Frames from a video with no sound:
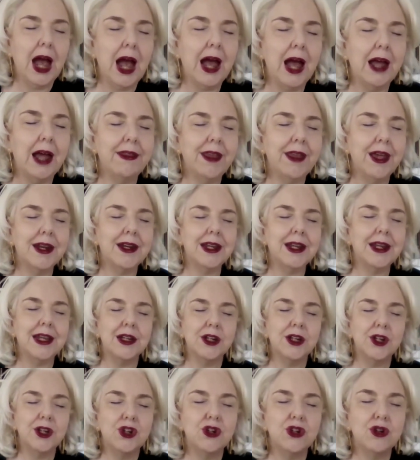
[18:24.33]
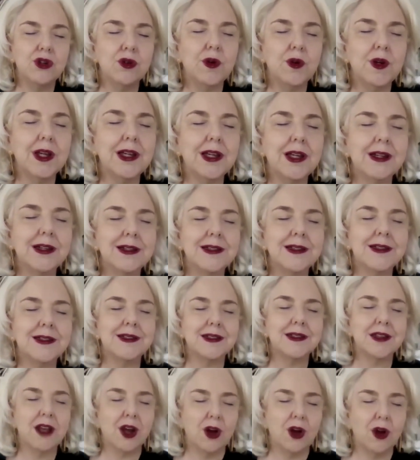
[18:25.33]
And that in doing
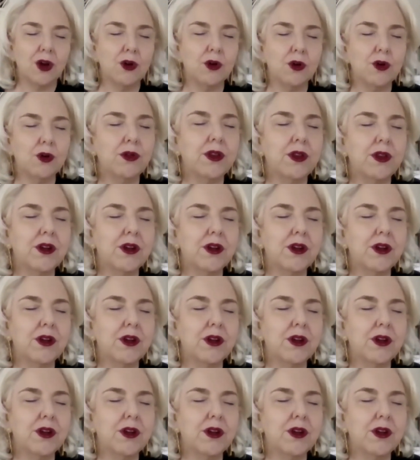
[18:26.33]
so,